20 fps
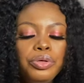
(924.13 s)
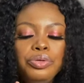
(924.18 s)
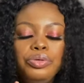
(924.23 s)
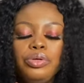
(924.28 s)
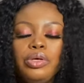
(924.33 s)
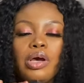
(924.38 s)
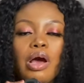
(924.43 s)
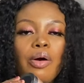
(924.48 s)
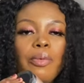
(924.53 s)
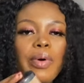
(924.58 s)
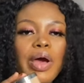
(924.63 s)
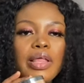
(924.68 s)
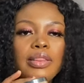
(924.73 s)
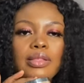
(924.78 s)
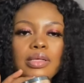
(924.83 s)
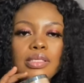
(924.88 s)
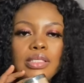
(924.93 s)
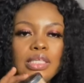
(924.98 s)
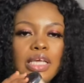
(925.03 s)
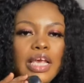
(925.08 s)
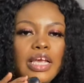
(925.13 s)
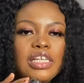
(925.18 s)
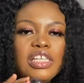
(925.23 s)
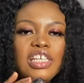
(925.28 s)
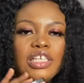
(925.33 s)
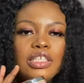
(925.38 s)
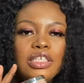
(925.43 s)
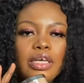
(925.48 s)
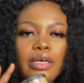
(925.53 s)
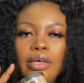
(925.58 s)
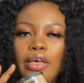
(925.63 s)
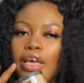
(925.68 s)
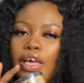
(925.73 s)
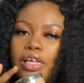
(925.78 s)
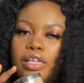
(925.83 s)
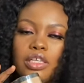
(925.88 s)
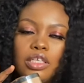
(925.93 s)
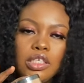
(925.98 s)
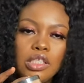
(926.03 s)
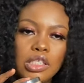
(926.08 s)
you can wear this any day,
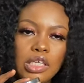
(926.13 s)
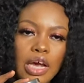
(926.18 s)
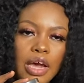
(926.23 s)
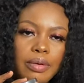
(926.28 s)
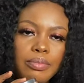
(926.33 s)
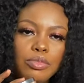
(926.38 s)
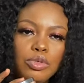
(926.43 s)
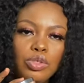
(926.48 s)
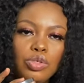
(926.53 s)
anytime.